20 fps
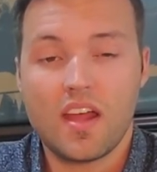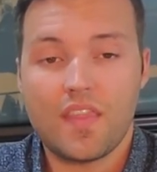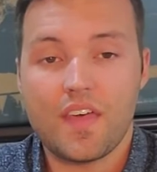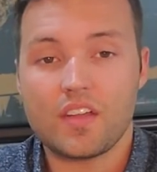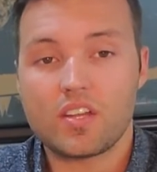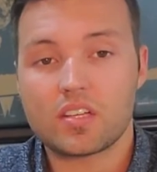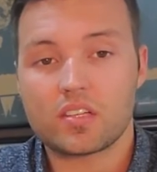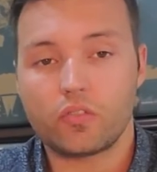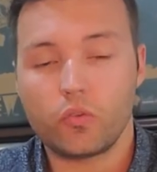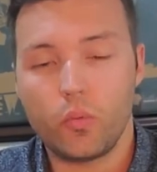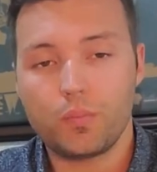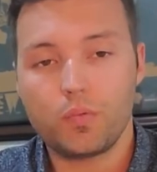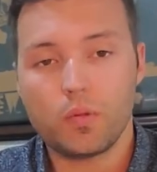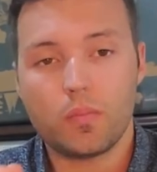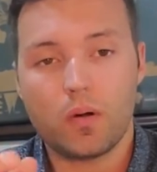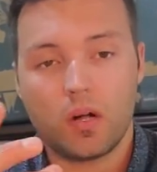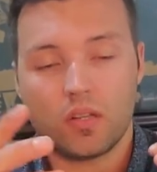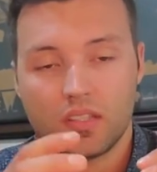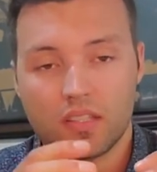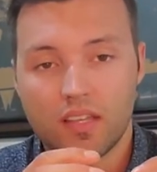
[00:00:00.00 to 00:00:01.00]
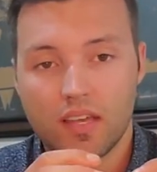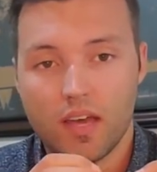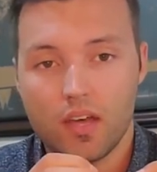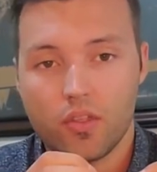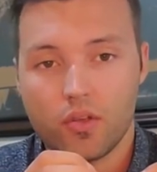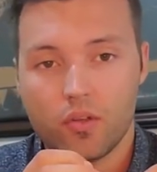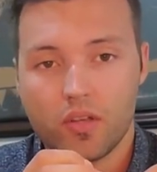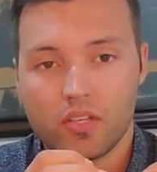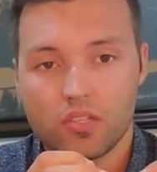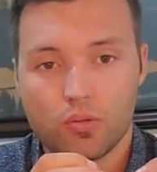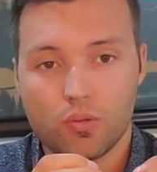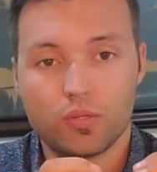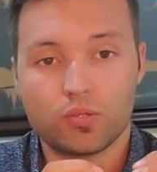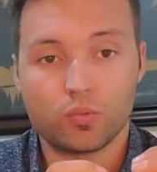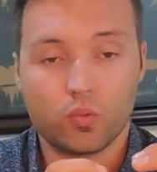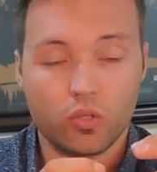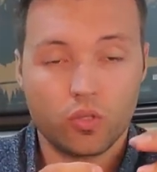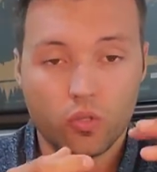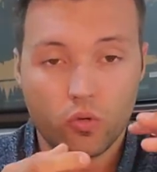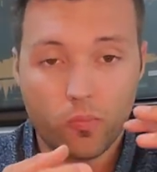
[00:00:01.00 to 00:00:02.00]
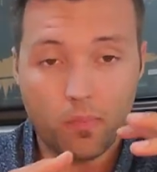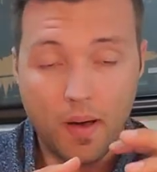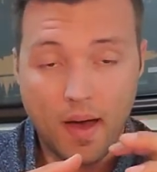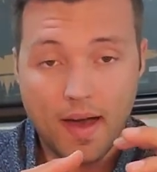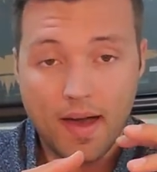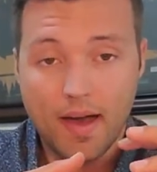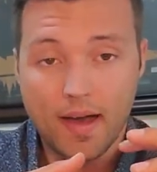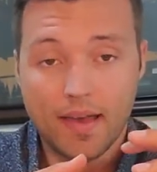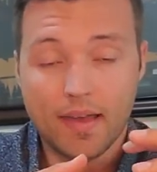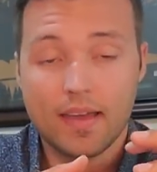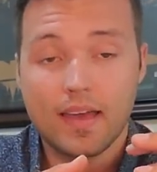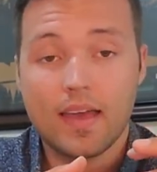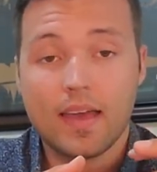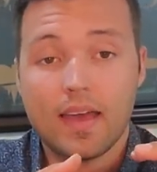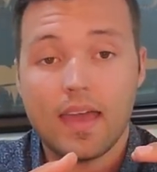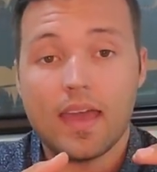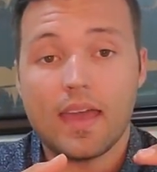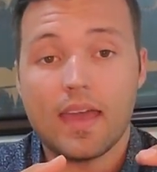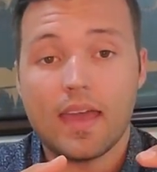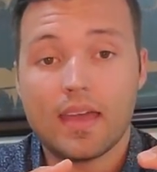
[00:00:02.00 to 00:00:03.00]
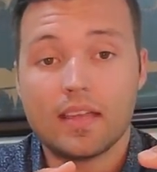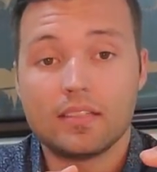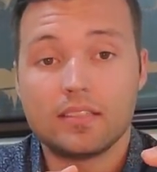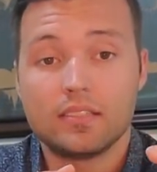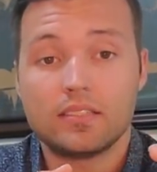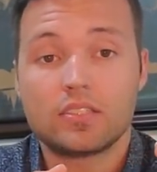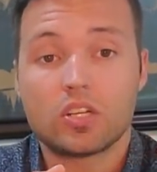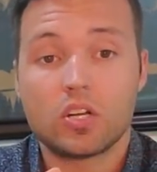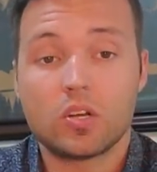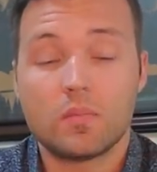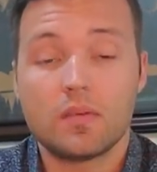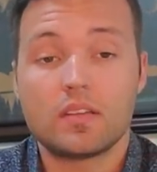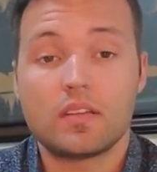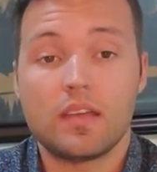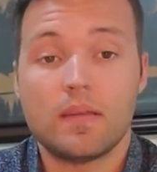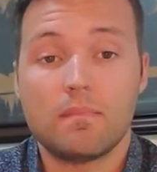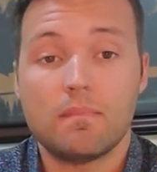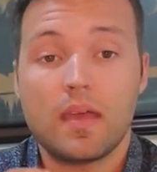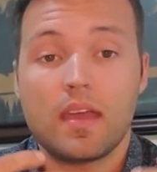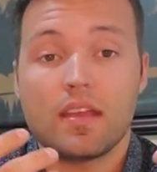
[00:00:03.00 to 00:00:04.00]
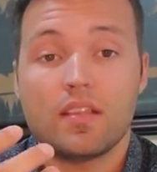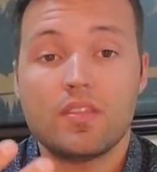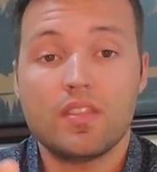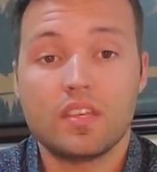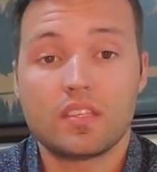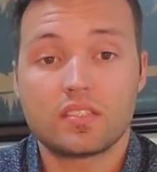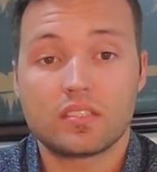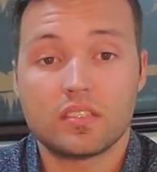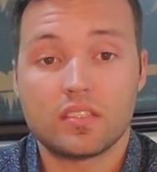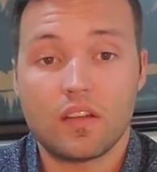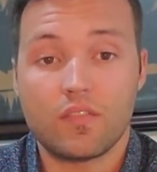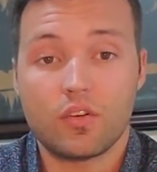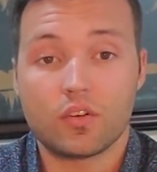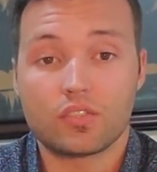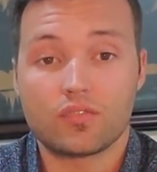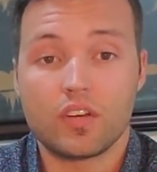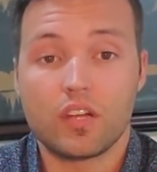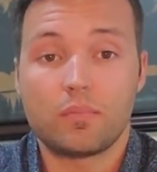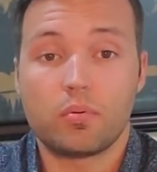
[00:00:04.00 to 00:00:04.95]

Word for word: They just looped them all together into this one little pie and determined and made this diversified